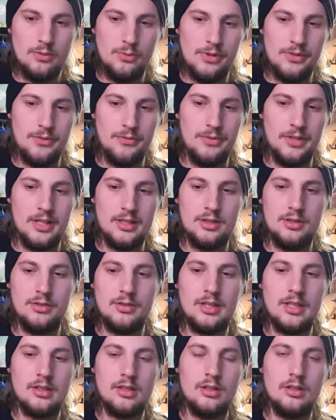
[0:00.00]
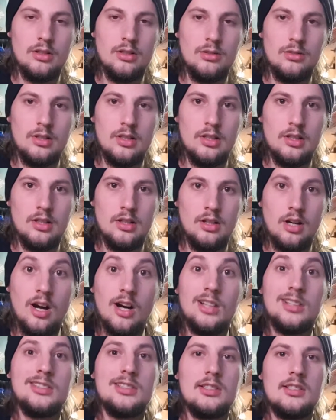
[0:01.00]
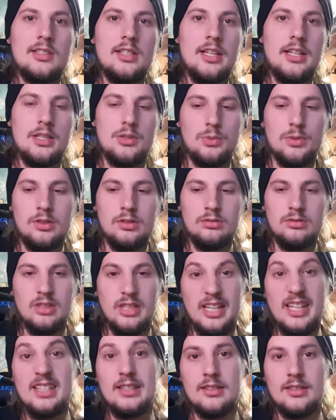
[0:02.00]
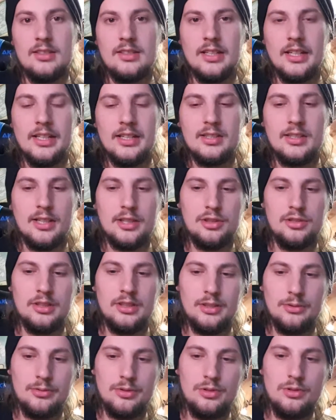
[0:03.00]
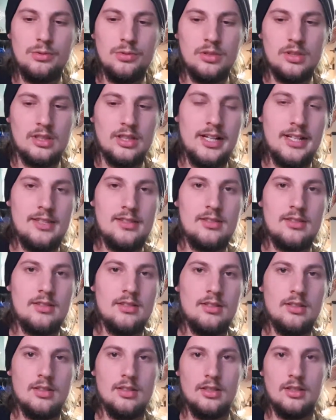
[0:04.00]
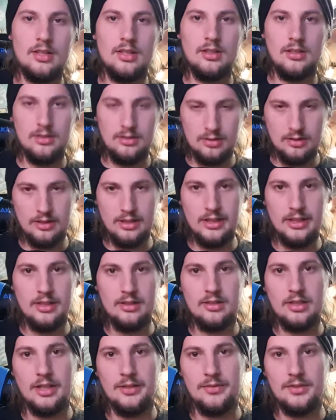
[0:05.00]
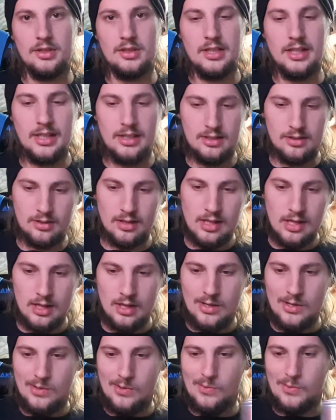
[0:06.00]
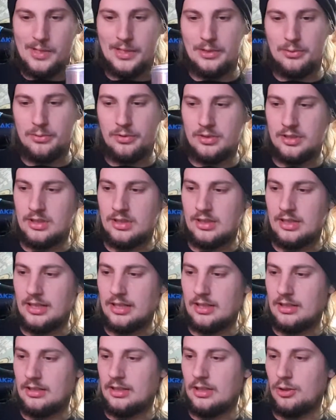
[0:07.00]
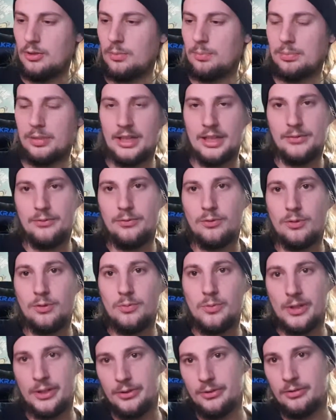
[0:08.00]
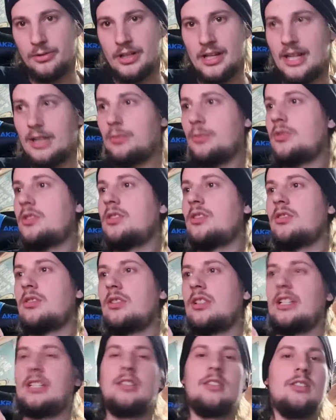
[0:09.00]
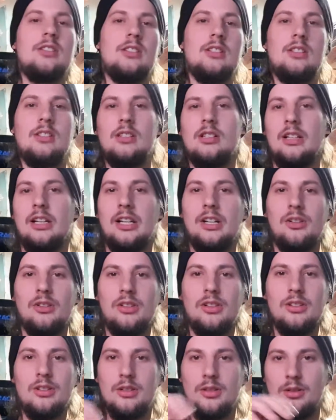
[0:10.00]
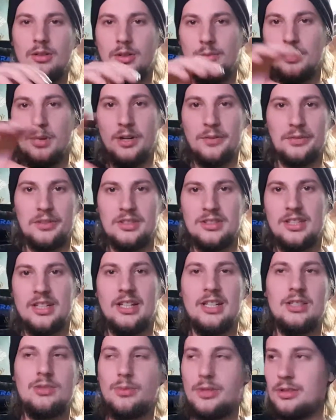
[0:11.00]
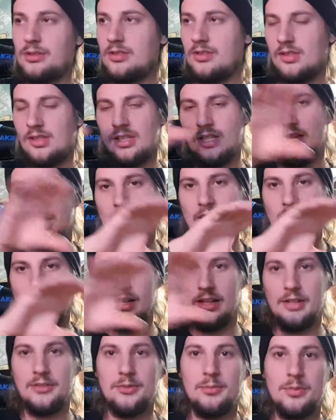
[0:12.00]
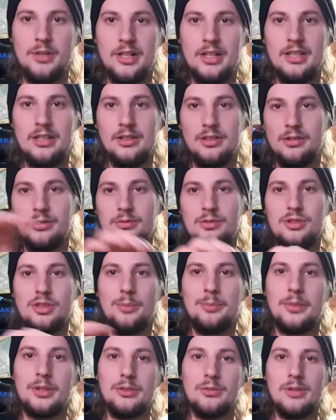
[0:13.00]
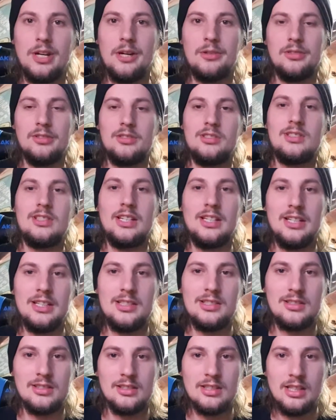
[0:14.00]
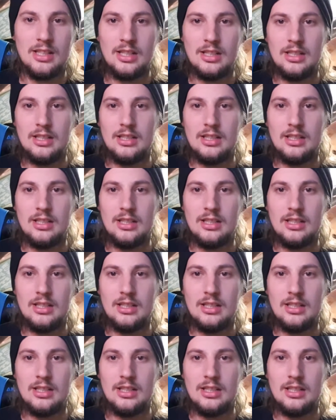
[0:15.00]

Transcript: with Avenged, you can go on the stage. Well, in the stage, actually. There were two sides, either side of the stage, where there was this, like, little platform where your head was just, like, a little above the stage, where you can see everybody, you know, jumping around on stage and